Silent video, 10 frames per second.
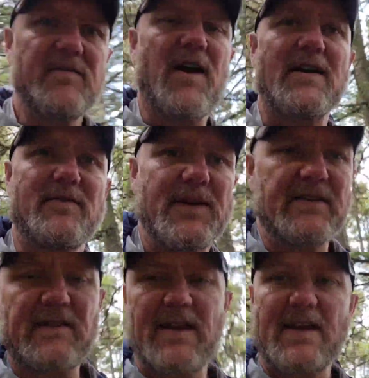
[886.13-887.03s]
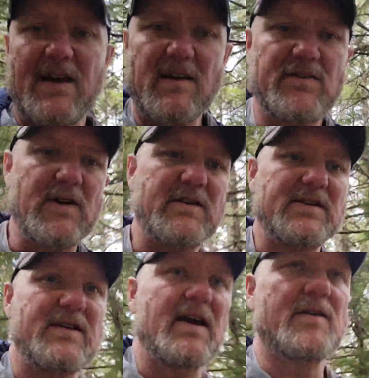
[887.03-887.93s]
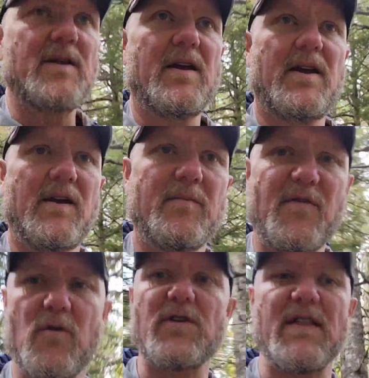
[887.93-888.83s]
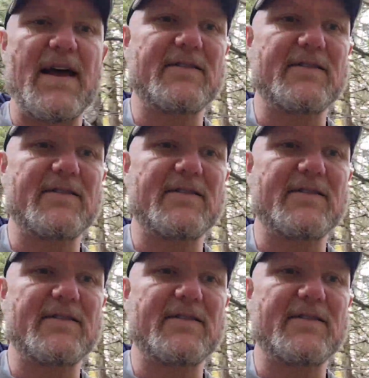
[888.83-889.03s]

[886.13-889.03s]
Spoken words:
for Iceman's sake, I'll try to decide before the